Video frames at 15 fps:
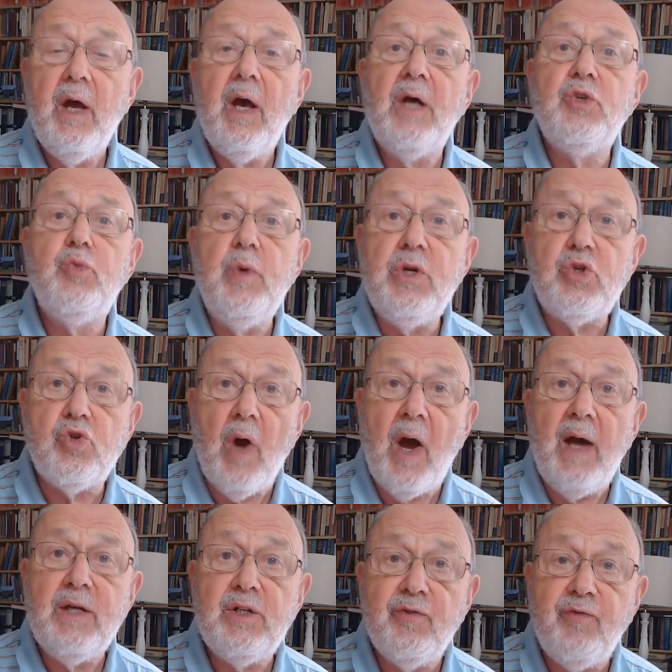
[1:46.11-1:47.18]
as we
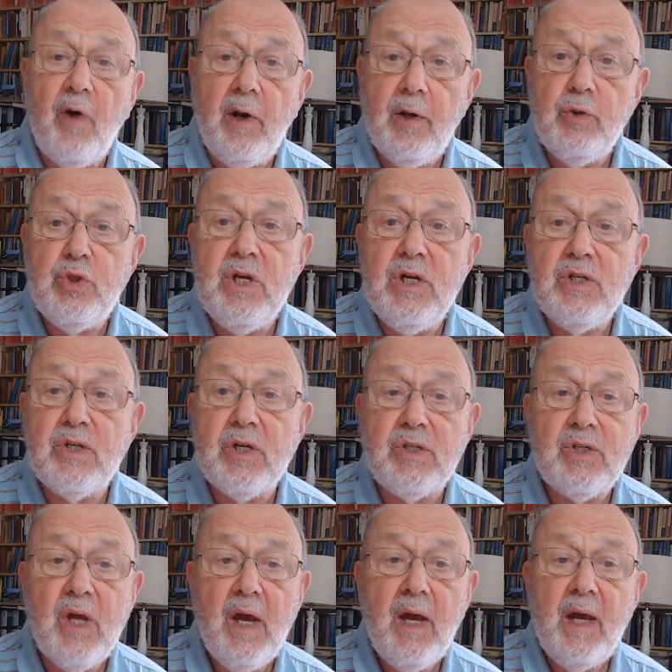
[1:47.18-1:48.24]
try to follow Jesus